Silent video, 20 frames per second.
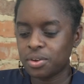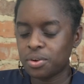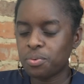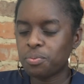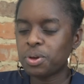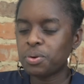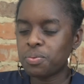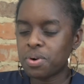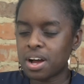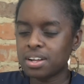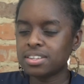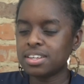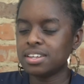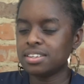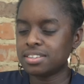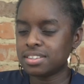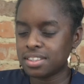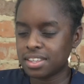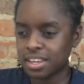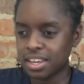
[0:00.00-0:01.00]
We walked
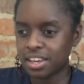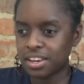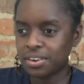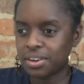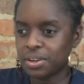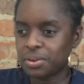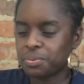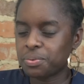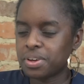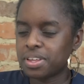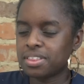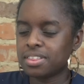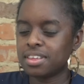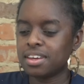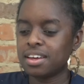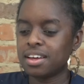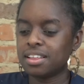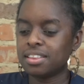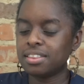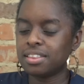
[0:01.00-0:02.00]
into the hearing with
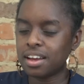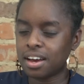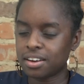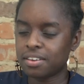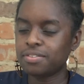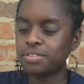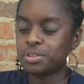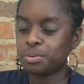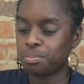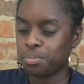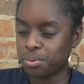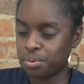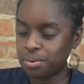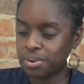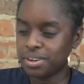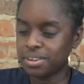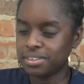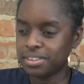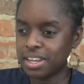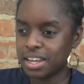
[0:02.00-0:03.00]
a lot of
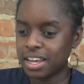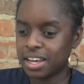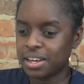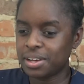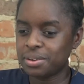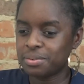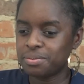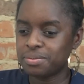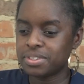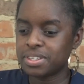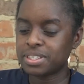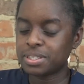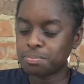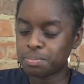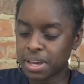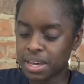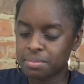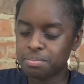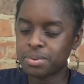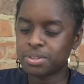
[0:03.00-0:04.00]
support.
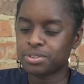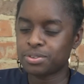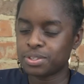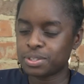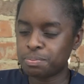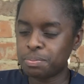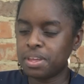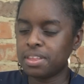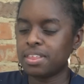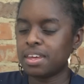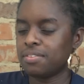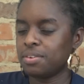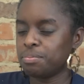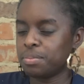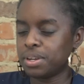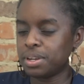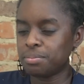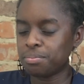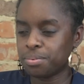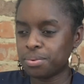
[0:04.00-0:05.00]
Despite Mr. Smith having
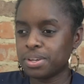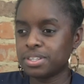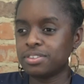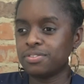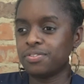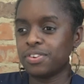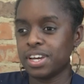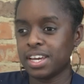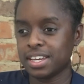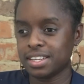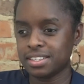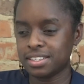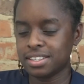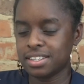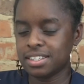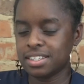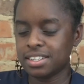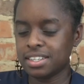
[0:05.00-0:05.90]
been in prison for 18